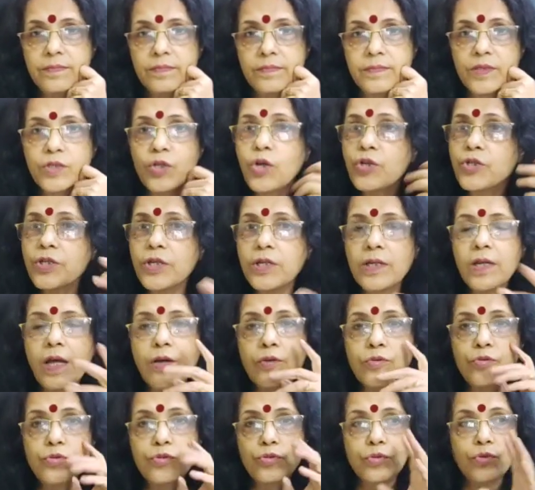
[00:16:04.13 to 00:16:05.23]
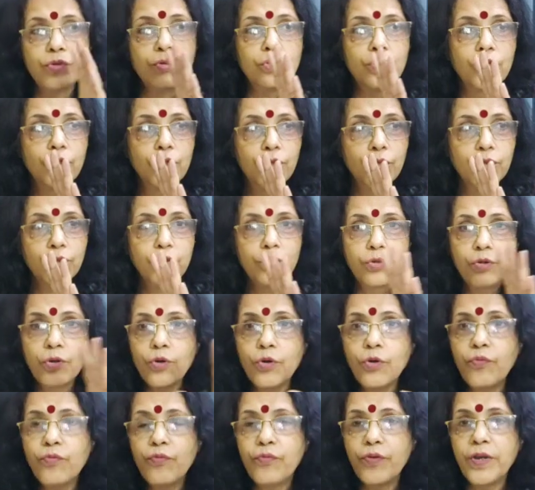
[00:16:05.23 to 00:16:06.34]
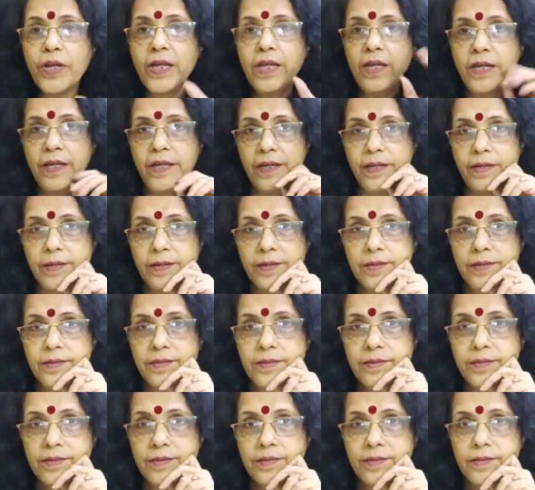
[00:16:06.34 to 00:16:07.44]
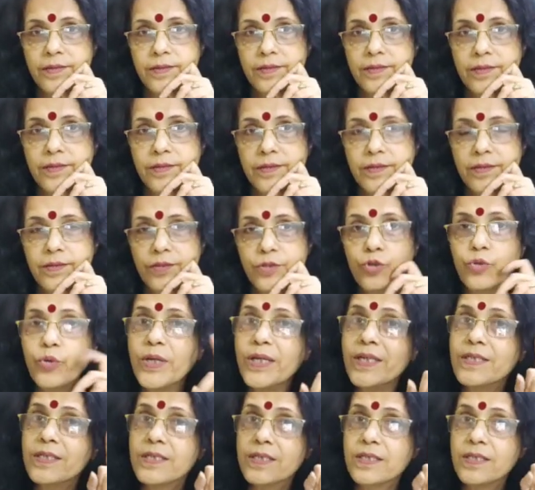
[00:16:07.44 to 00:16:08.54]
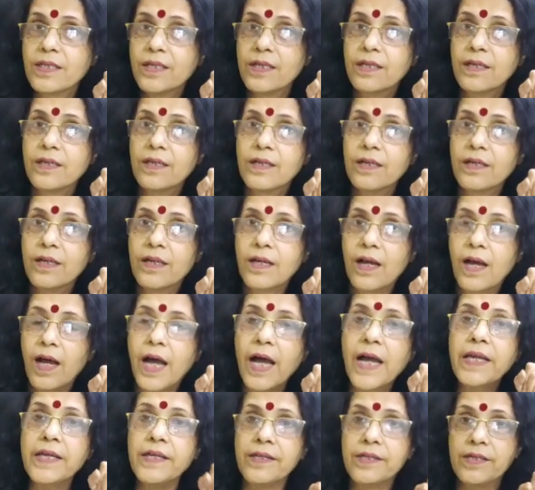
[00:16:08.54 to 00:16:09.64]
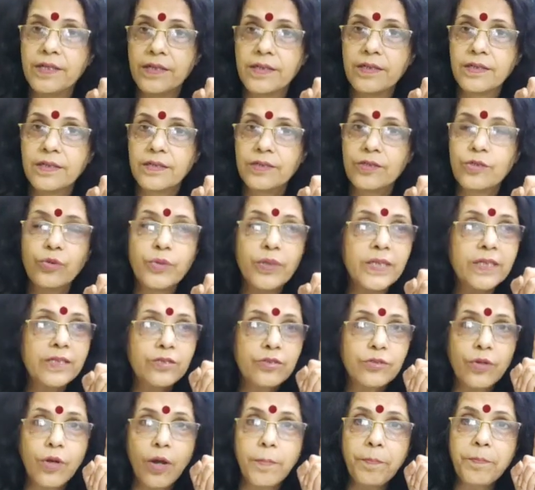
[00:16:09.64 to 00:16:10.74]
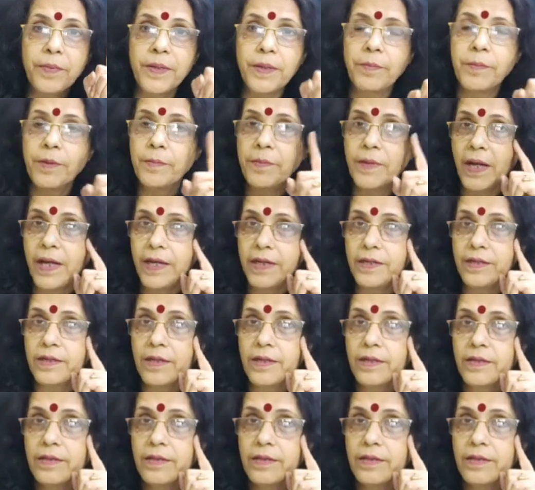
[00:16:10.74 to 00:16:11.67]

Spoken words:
not allowed to grow freely to its height, to its optimum height.